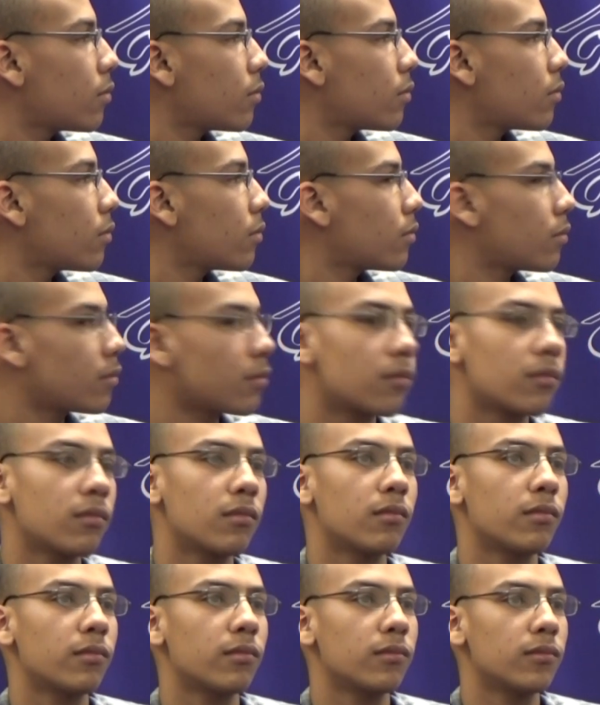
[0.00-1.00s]

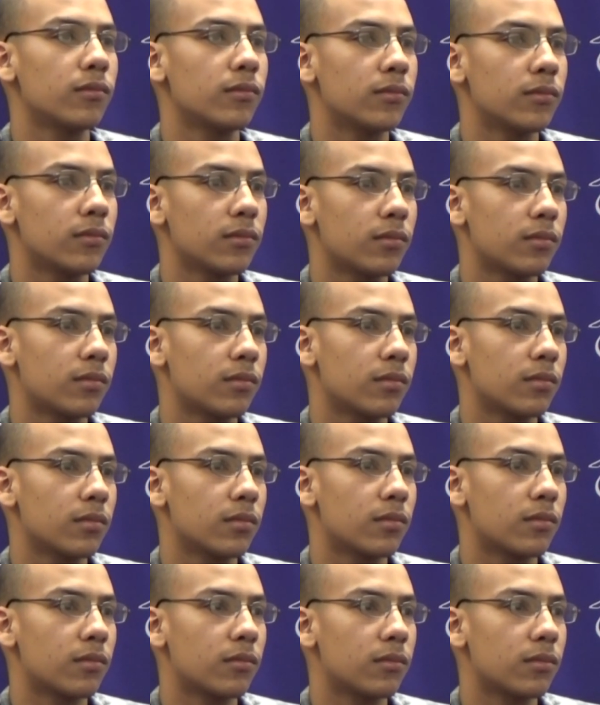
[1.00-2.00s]

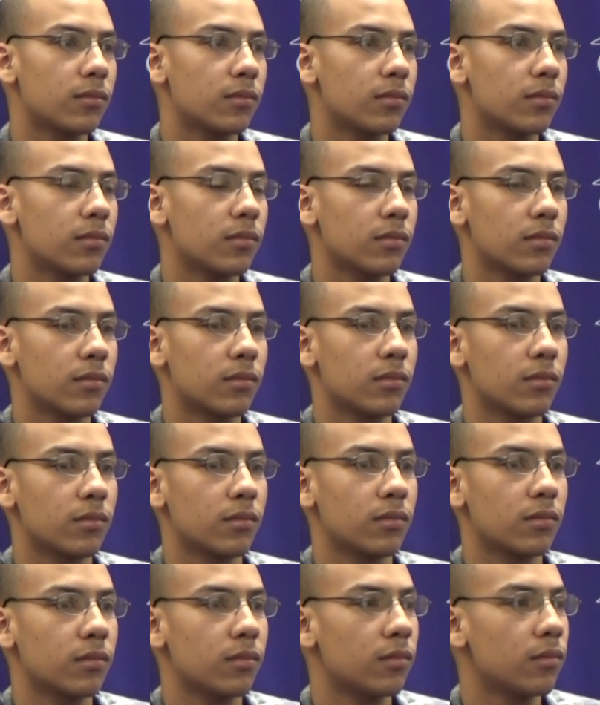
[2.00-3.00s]

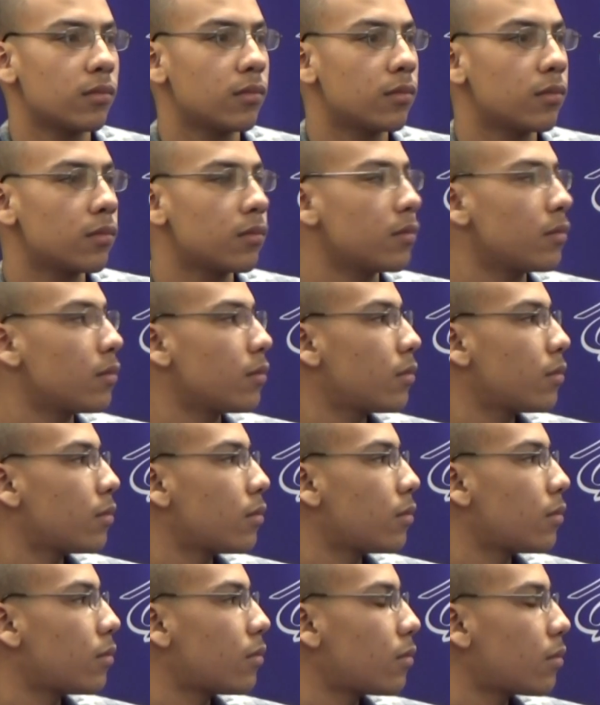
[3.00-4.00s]

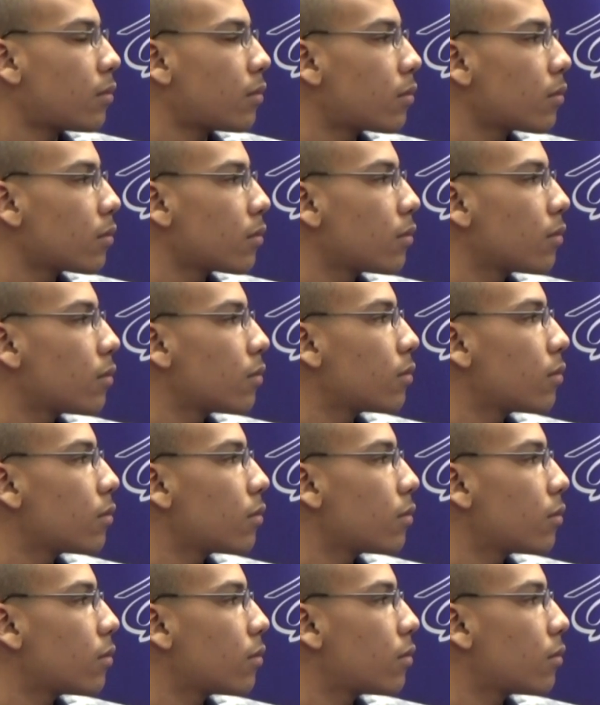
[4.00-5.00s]

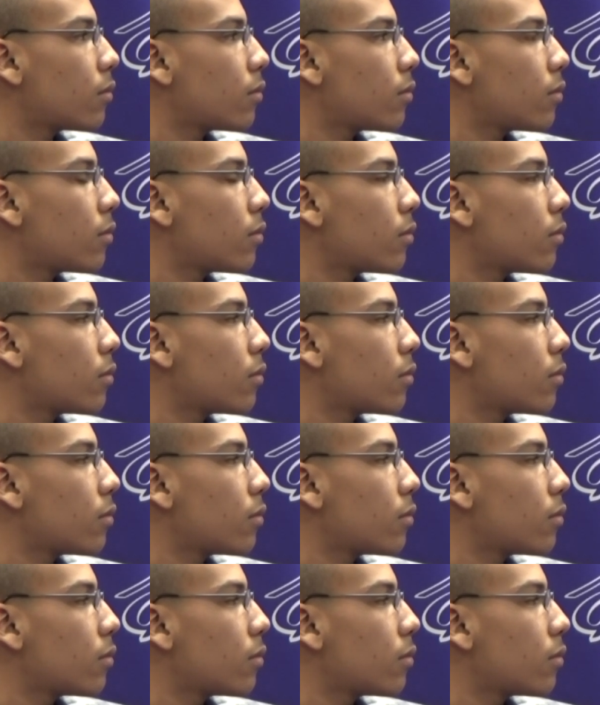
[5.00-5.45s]
(silent)